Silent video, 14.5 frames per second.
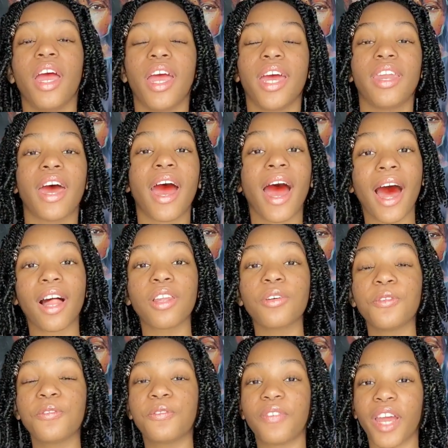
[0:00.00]
and
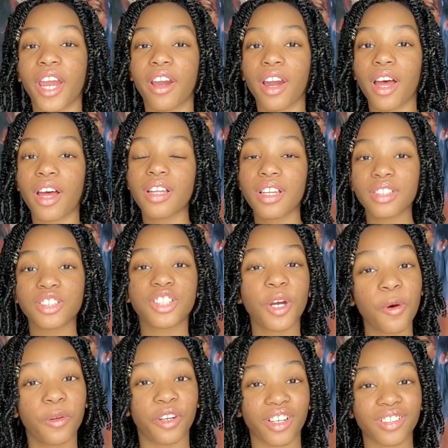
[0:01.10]
aloe vera
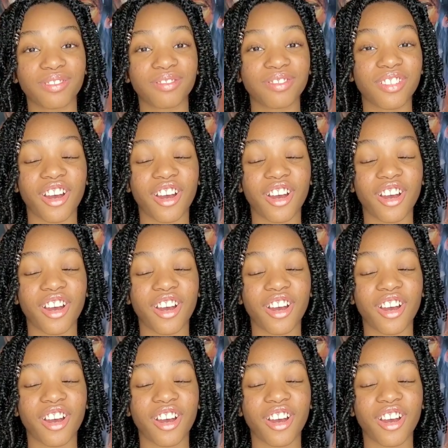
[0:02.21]
toner.